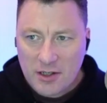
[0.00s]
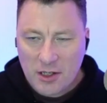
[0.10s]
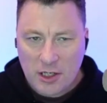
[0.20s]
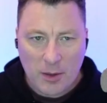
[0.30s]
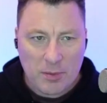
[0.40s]

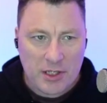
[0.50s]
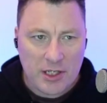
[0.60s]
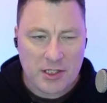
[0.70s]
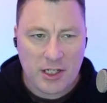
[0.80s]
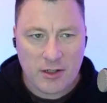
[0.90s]
a couple of
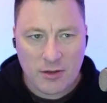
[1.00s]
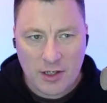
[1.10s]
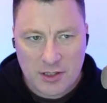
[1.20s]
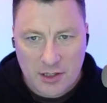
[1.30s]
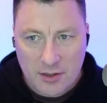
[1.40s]
years now
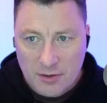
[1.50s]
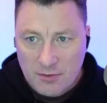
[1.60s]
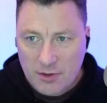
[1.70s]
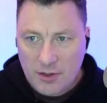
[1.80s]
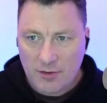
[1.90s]
as a
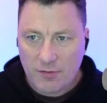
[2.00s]
kind of